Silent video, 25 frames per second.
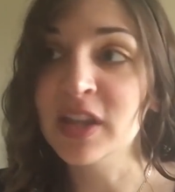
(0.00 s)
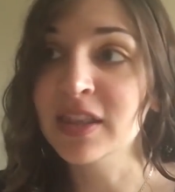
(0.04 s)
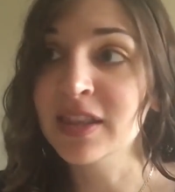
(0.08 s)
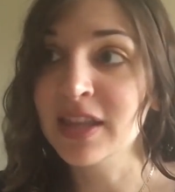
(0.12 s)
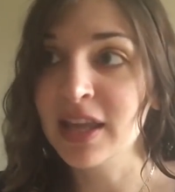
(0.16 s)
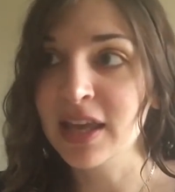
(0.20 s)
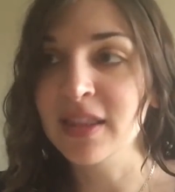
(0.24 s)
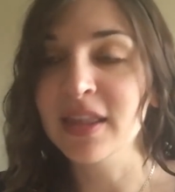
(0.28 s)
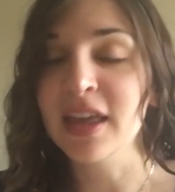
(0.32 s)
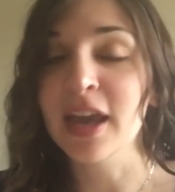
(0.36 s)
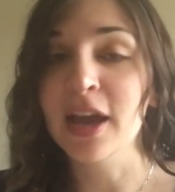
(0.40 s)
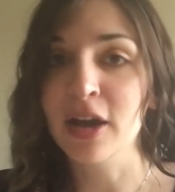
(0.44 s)
and
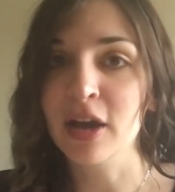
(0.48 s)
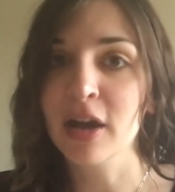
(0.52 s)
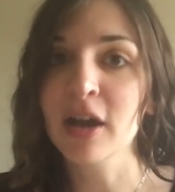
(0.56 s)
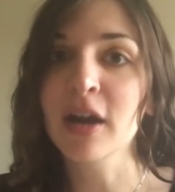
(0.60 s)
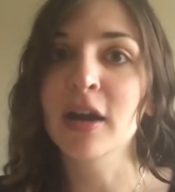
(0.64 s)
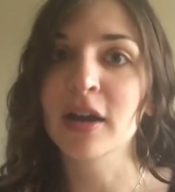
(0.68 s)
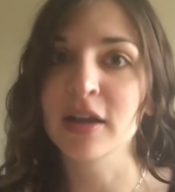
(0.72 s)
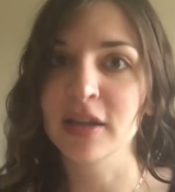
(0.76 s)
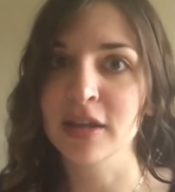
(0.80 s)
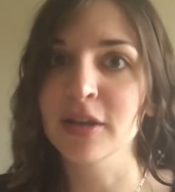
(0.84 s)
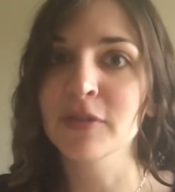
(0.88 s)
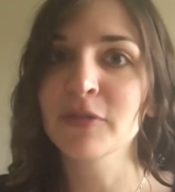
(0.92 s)
they
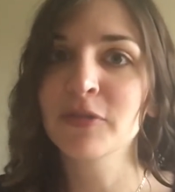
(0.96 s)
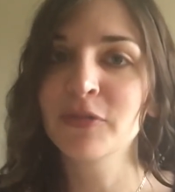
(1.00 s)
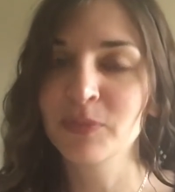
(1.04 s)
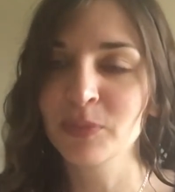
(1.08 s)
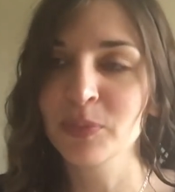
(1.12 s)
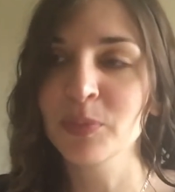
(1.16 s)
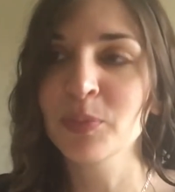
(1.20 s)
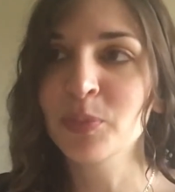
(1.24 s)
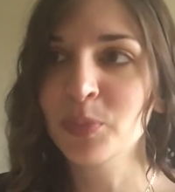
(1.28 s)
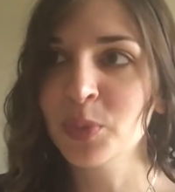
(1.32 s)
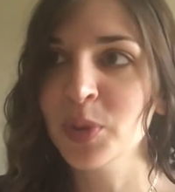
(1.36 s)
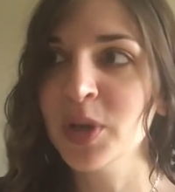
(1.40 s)
occur, you know,
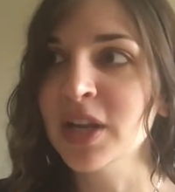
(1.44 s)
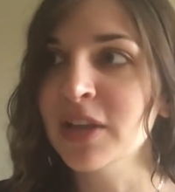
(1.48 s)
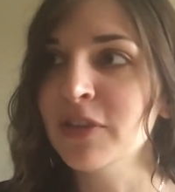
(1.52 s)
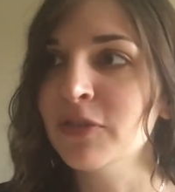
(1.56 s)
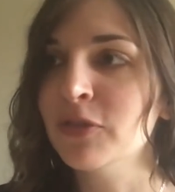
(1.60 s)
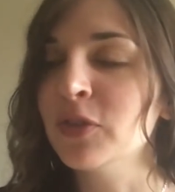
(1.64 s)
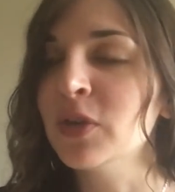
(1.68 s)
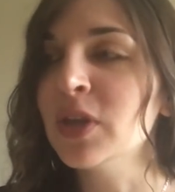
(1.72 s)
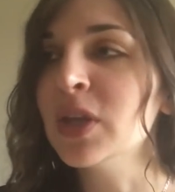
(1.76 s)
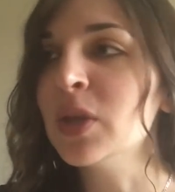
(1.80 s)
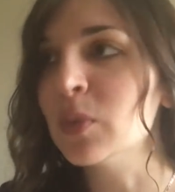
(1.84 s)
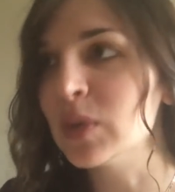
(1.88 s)
pretty
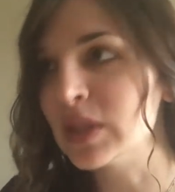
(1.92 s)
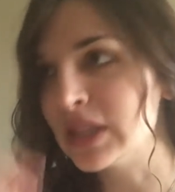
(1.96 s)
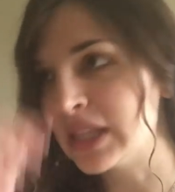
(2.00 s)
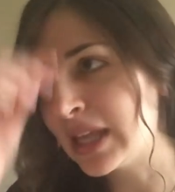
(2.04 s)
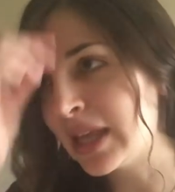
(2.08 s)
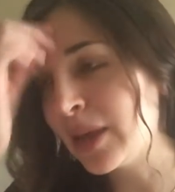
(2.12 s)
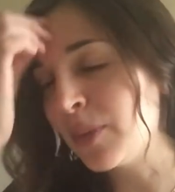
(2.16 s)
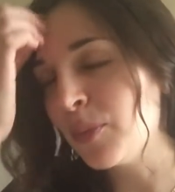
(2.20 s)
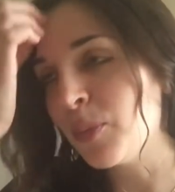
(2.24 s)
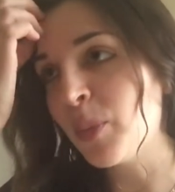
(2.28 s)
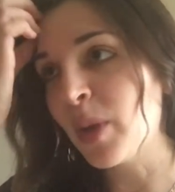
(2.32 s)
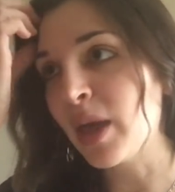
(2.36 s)

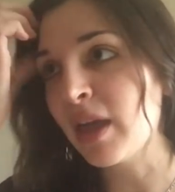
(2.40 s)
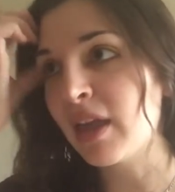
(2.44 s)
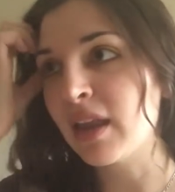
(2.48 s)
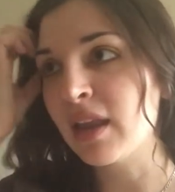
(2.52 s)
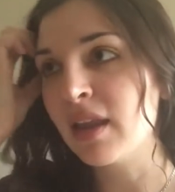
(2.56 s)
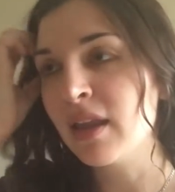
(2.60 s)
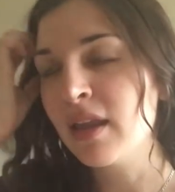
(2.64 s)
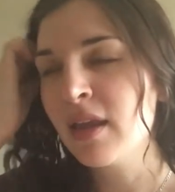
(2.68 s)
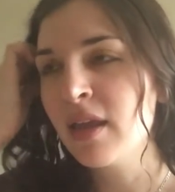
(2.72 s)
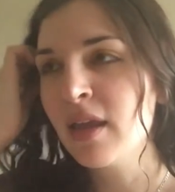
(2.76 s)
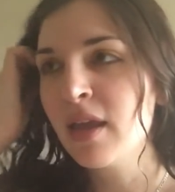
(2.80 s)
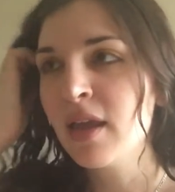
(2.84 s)
frequently. But